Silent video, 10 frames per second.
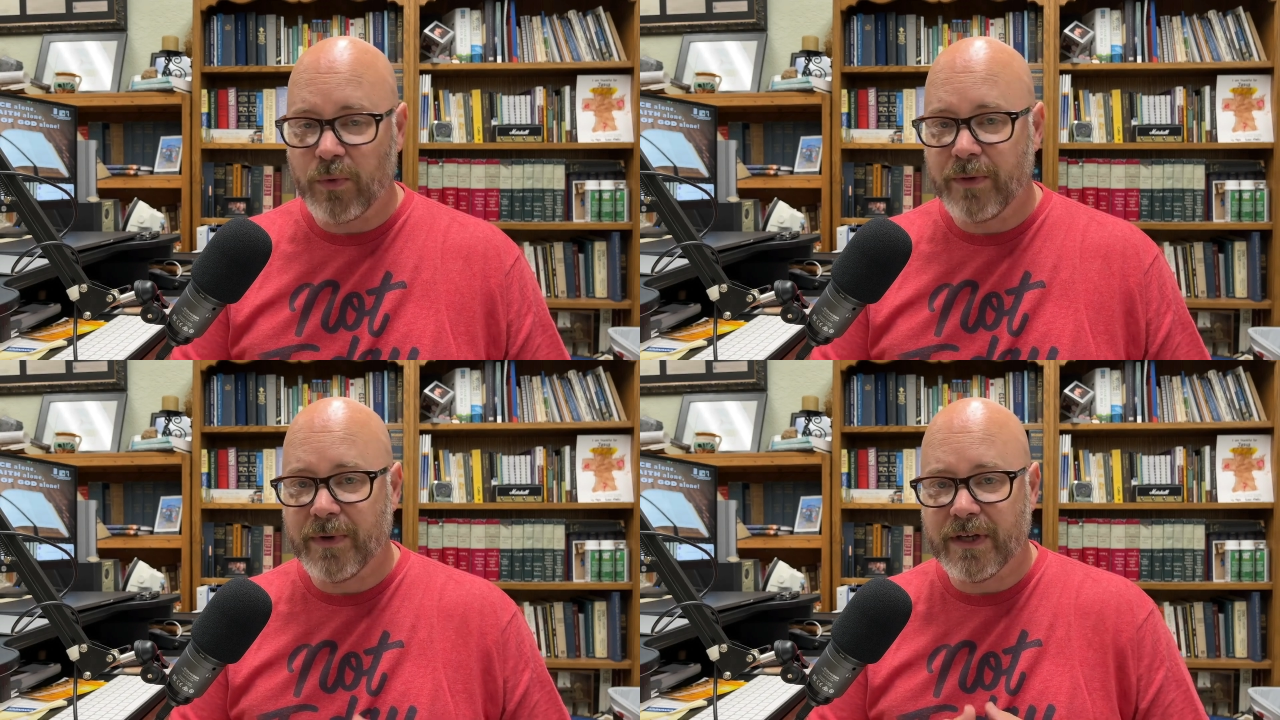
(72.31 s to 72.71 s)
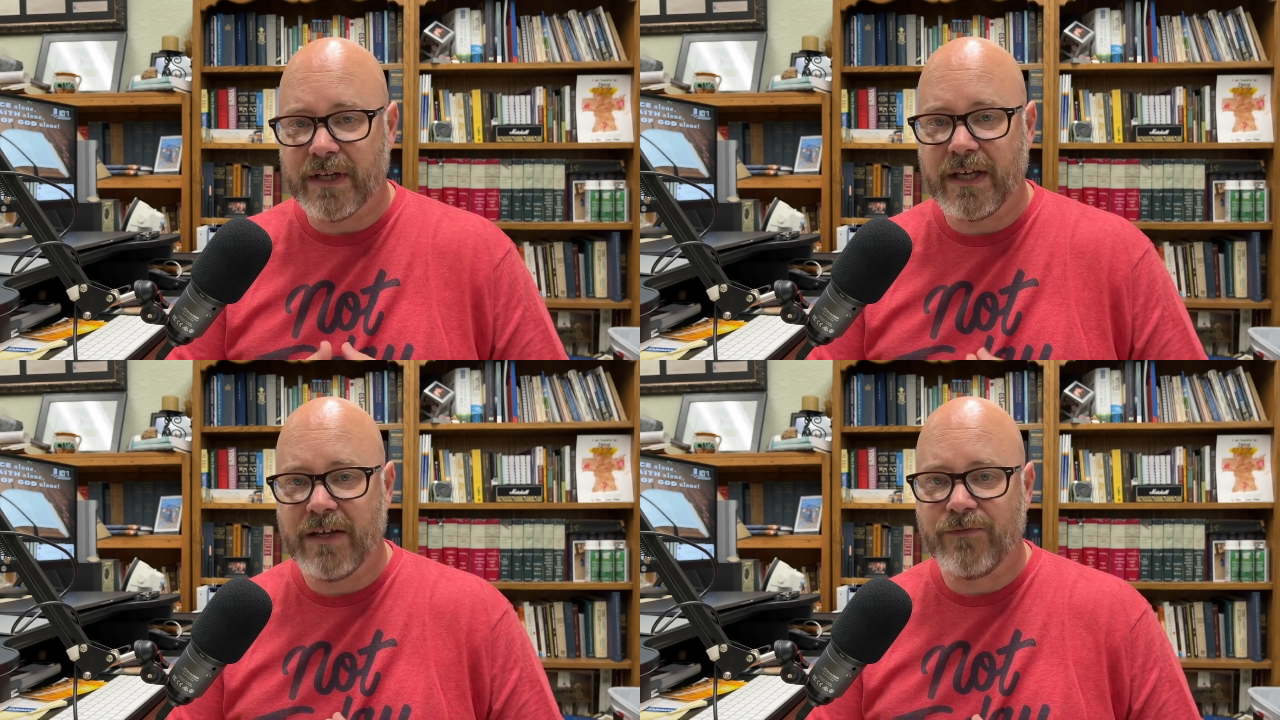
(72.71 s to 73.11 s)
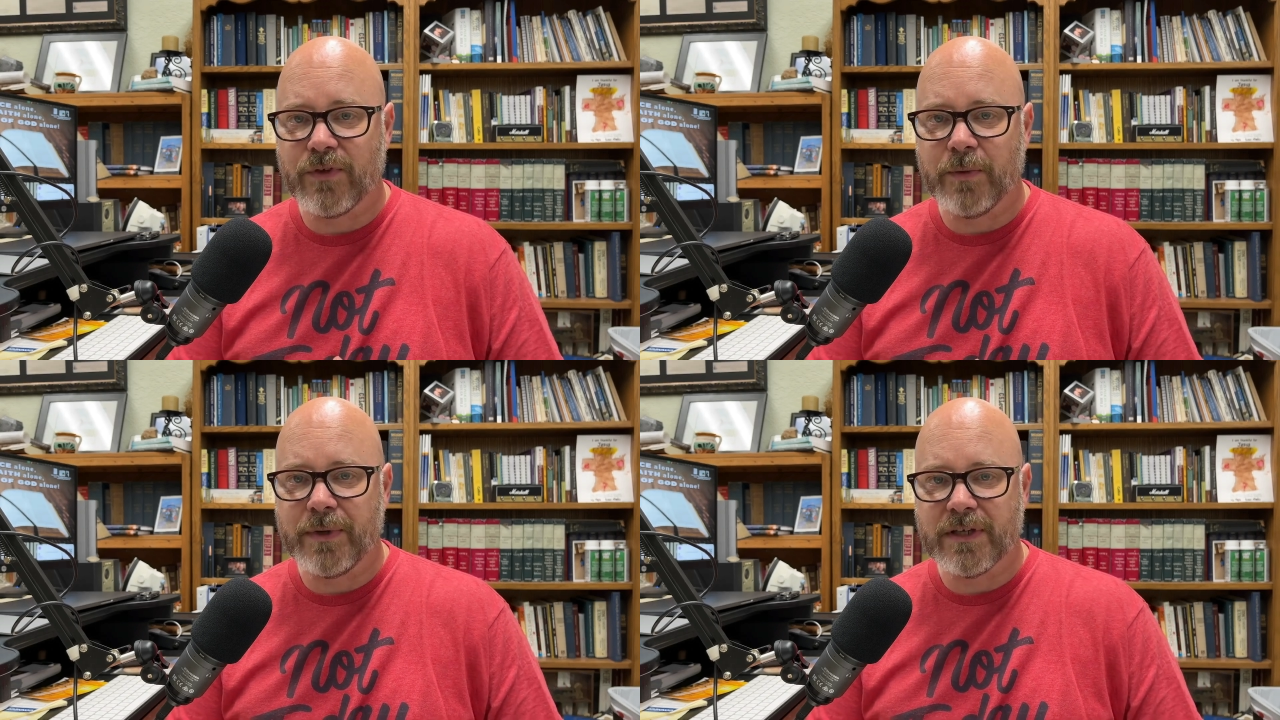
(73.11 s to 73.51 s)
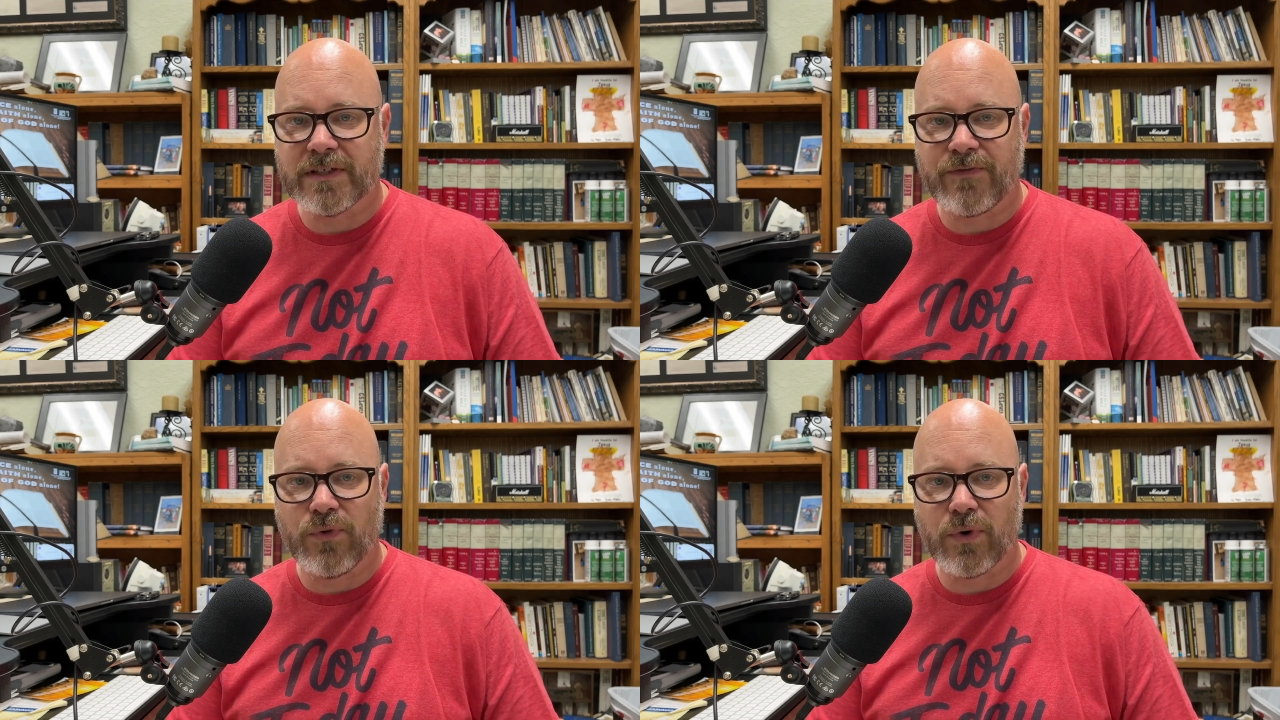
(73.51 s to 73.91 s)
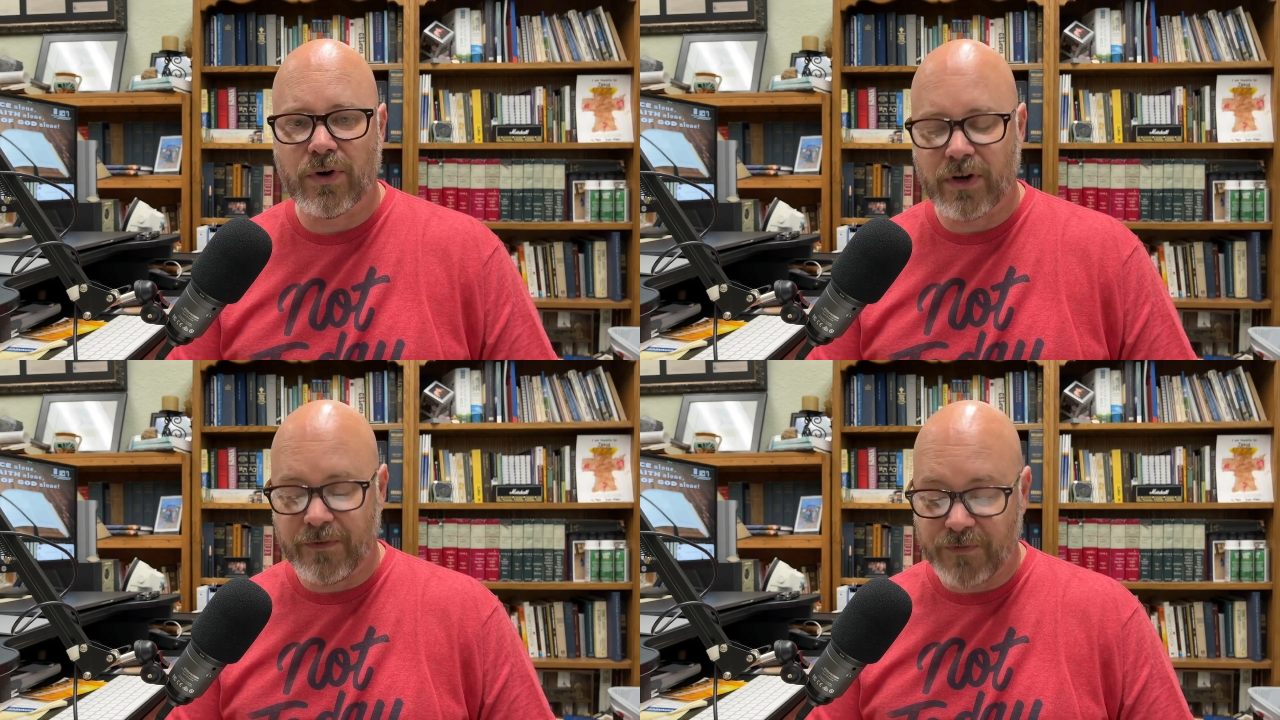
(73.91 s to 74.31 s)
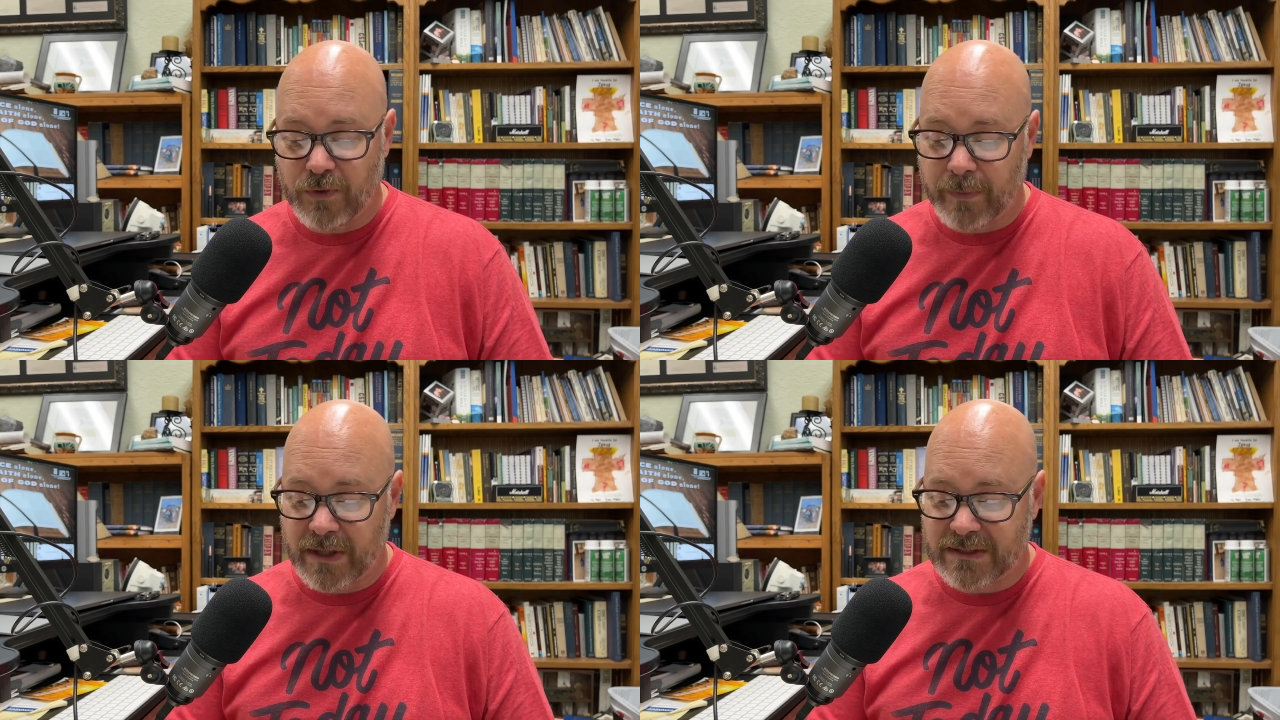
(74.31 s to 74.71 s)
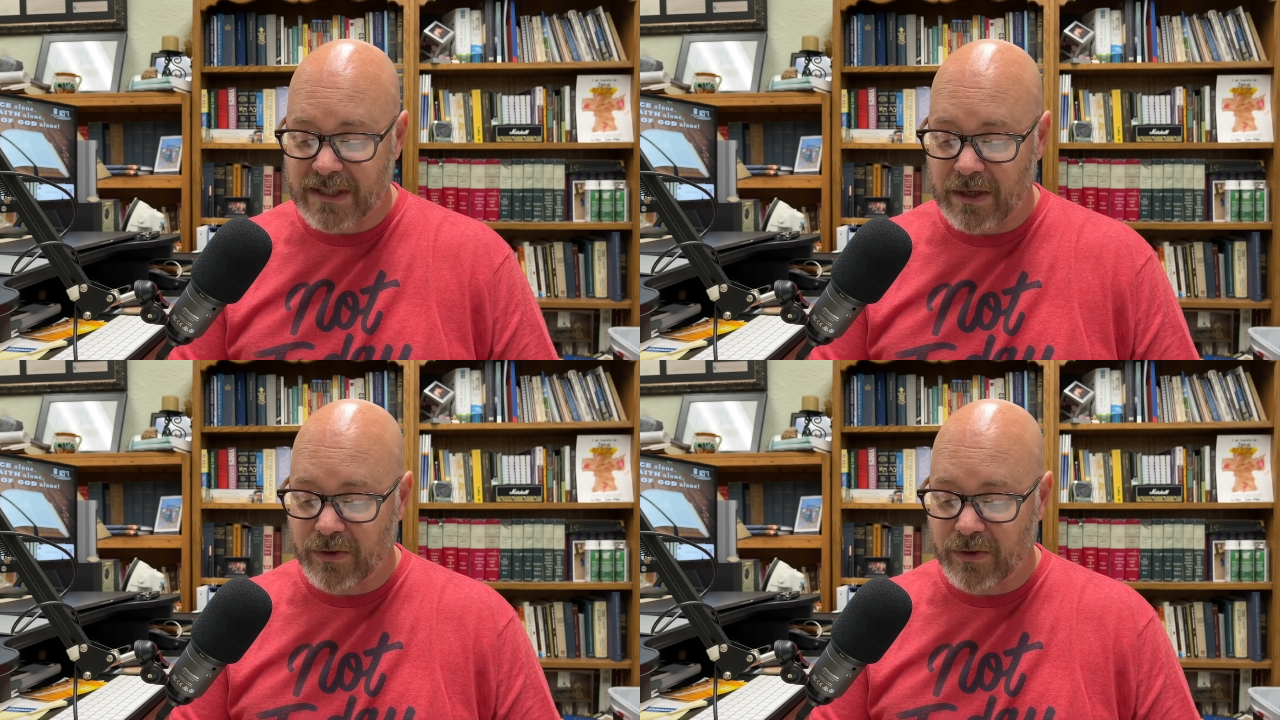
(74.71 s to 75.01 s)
We've been in Philippians for a few months now,